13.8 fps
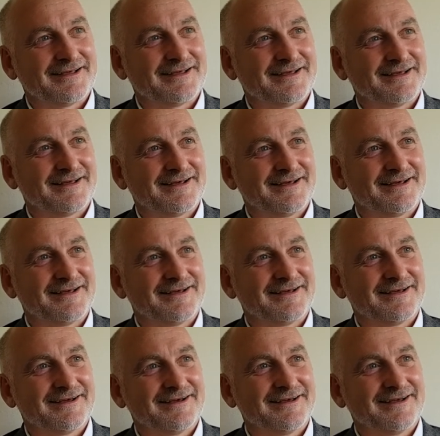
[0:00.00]
we can see the
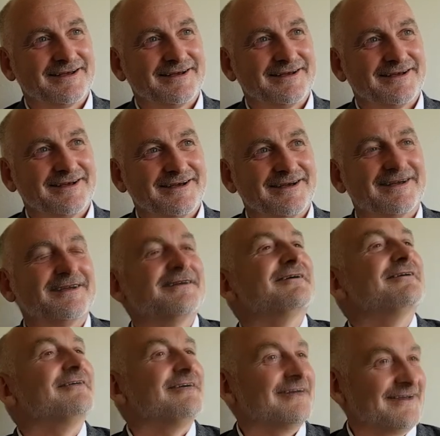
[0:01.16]
building with the,
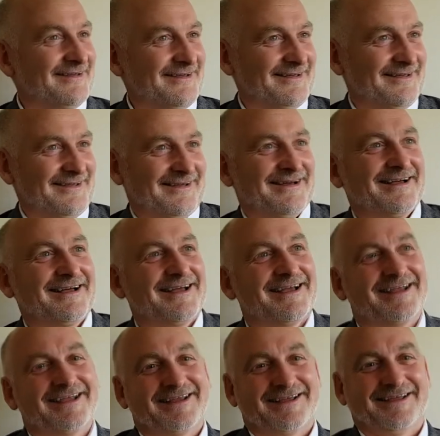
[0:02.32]
the experimental yeah.
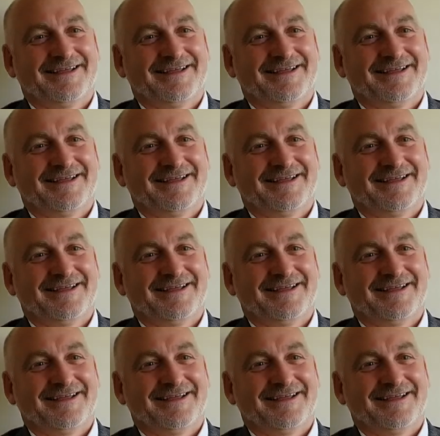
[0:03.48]
distillery here.